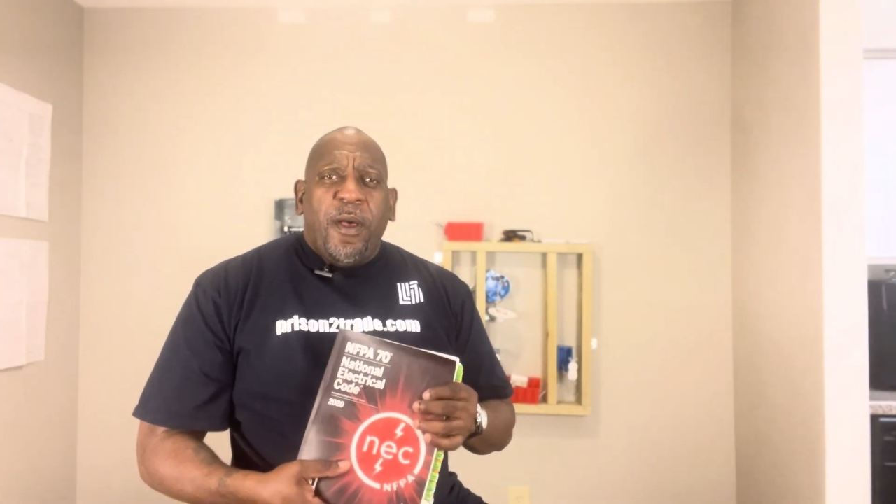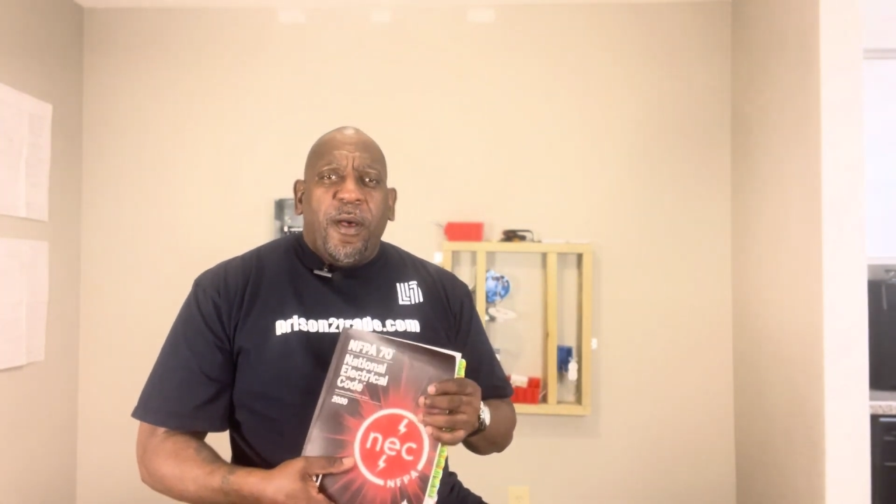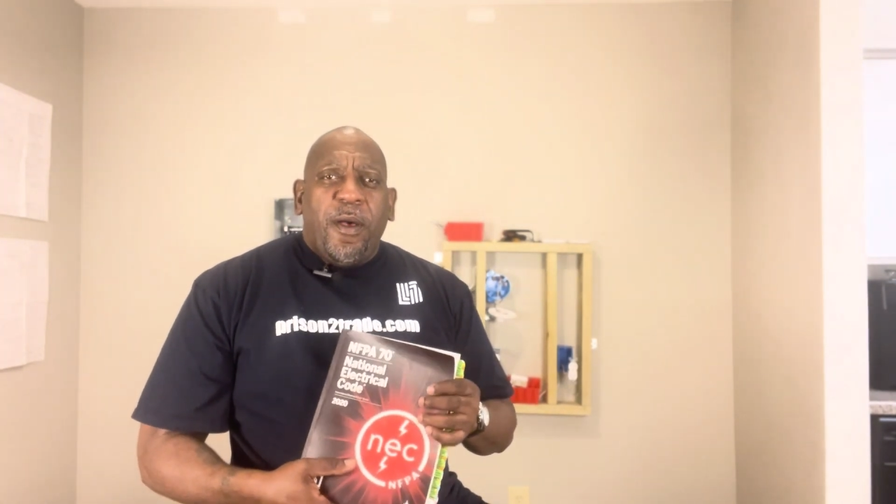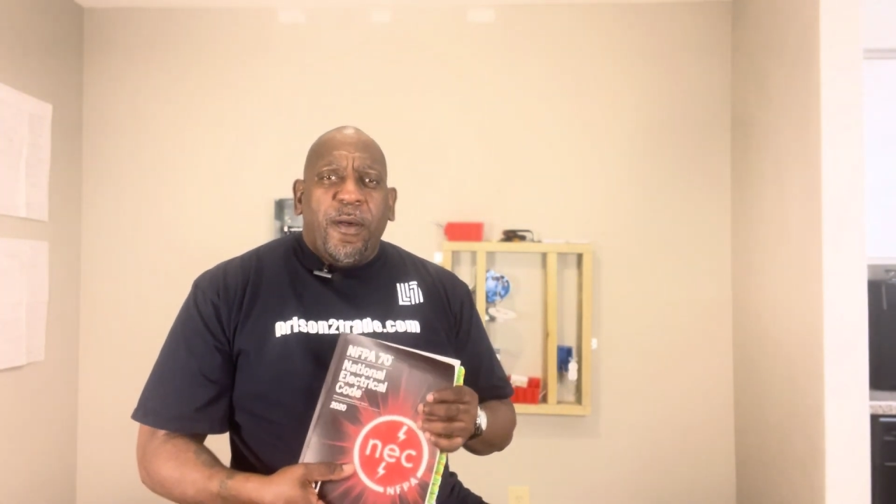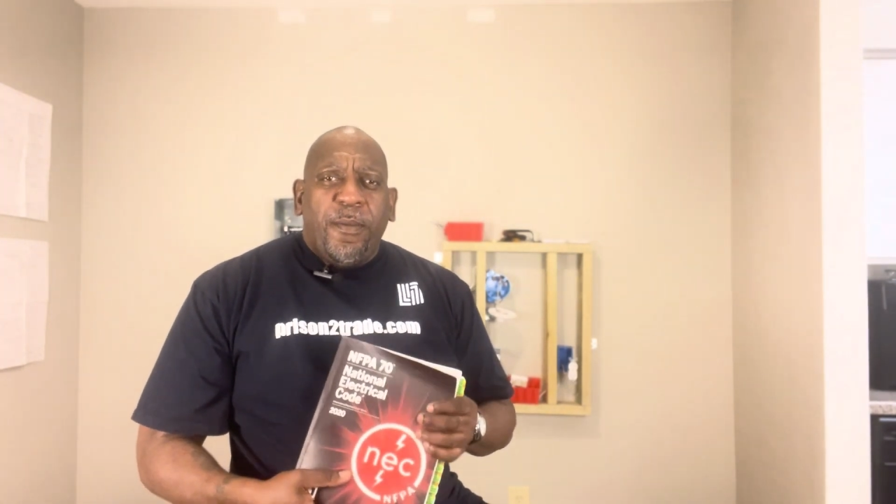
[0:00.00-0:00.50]

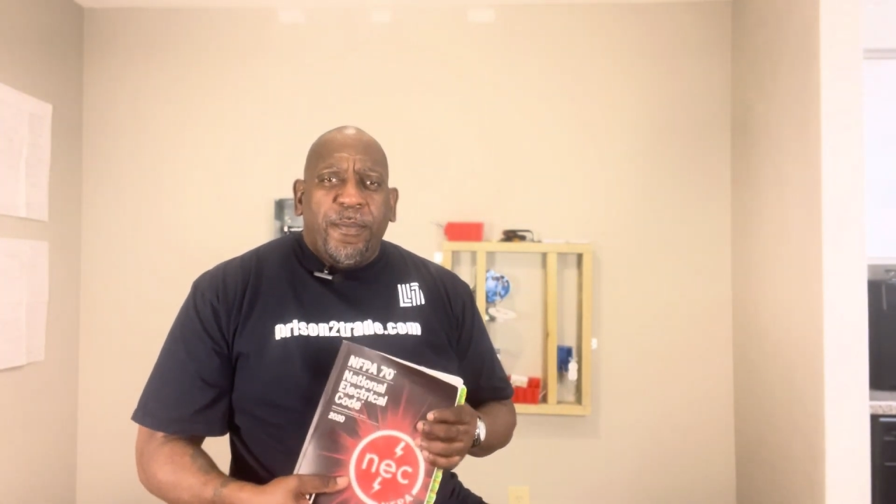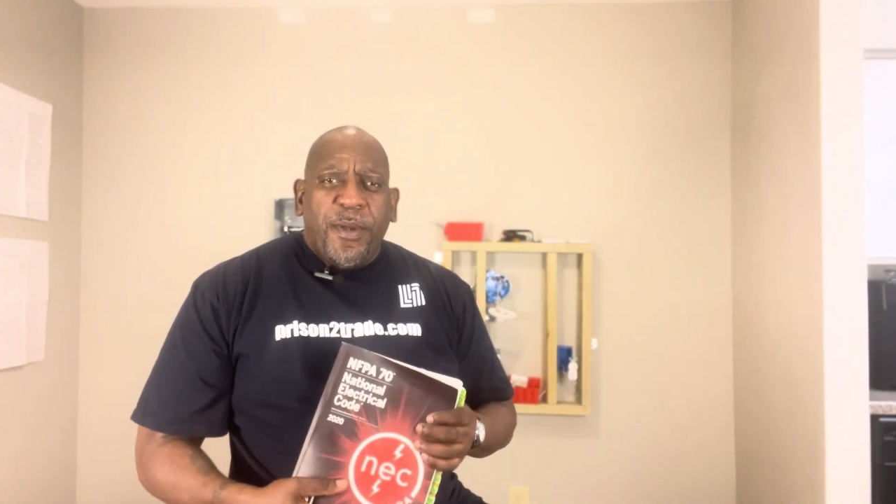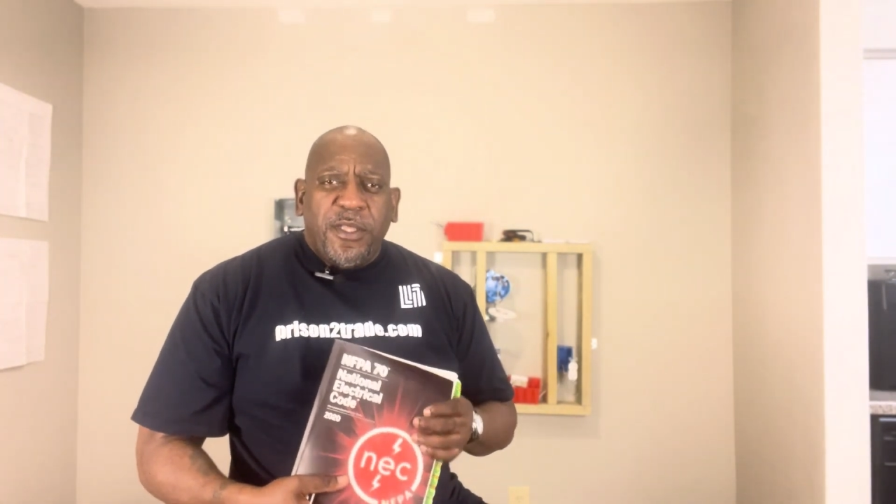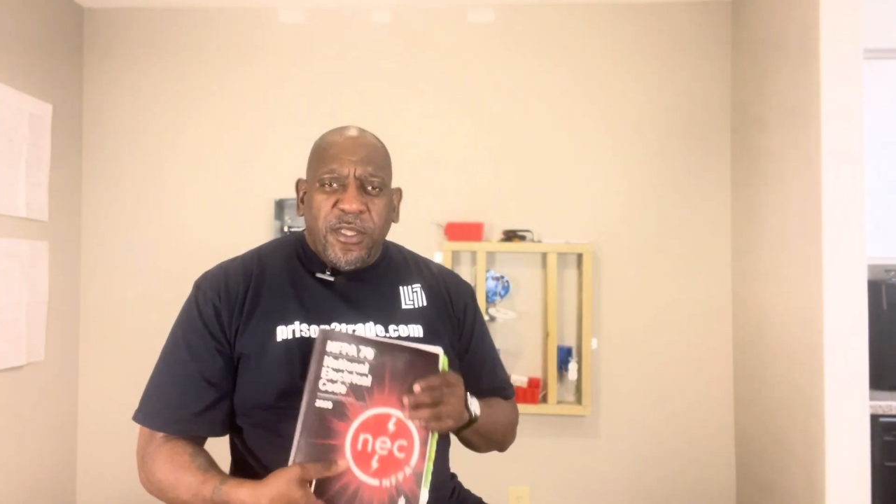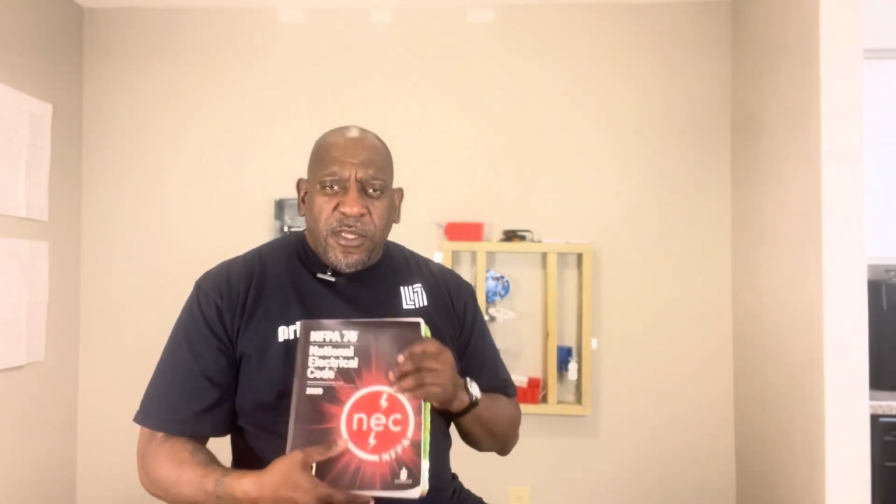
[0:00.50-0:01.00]

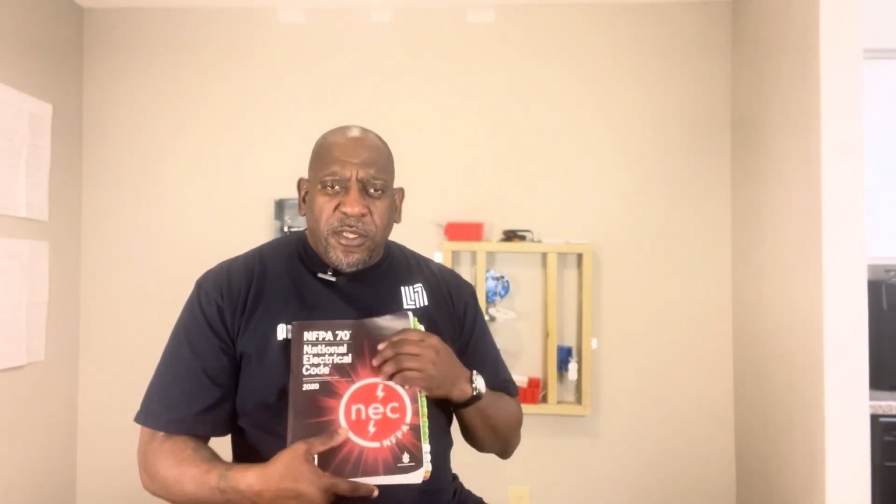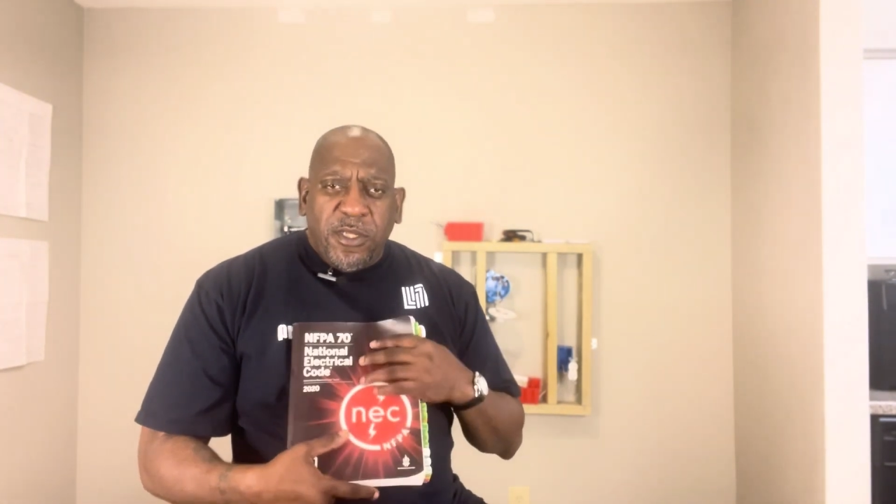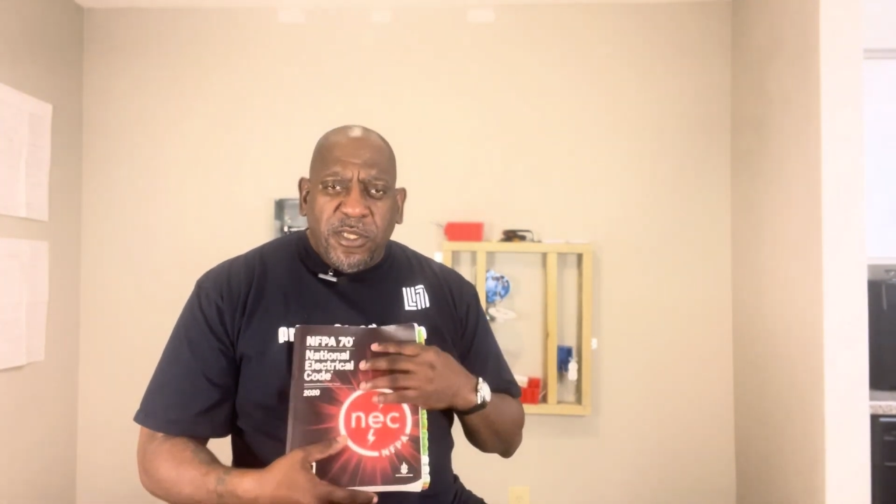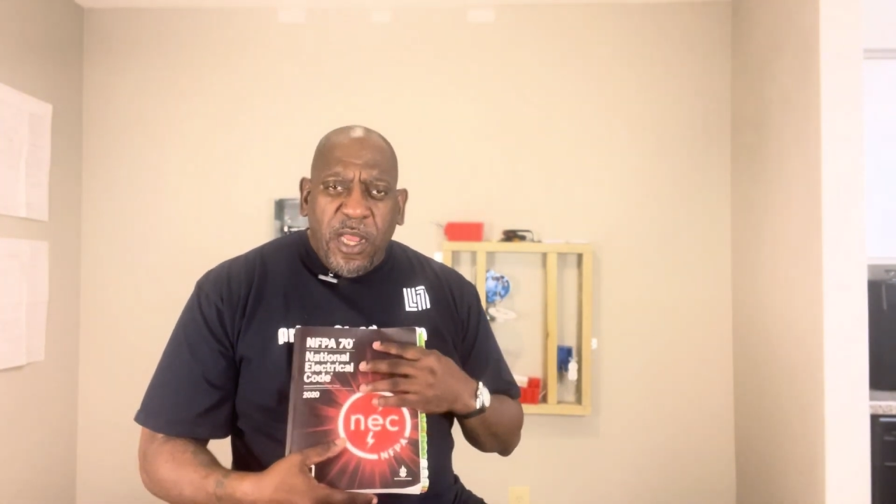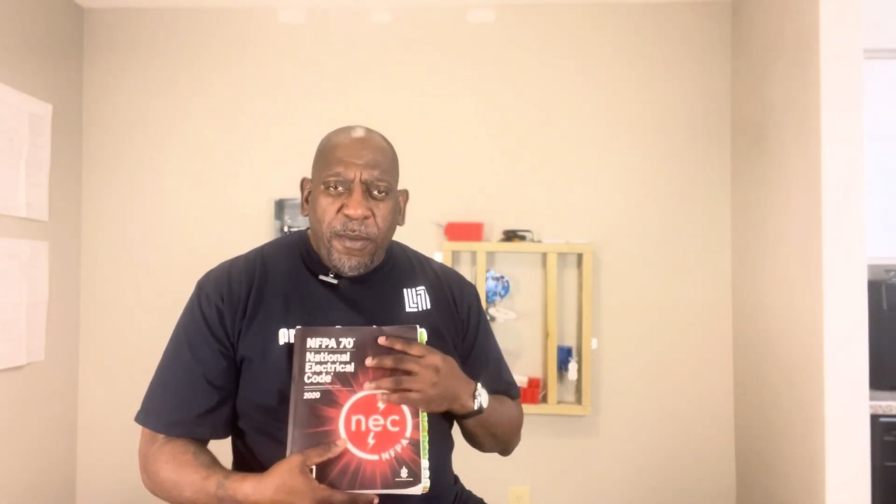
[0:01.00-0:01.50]
But the
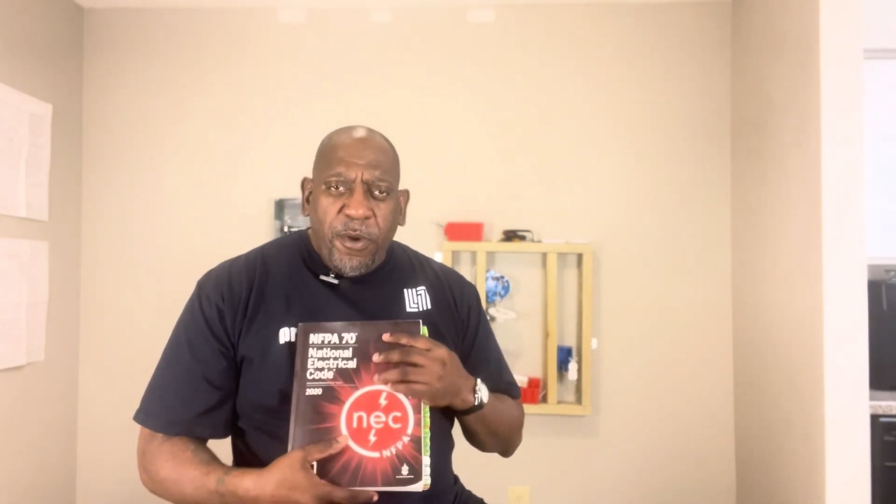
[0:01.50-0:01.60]
same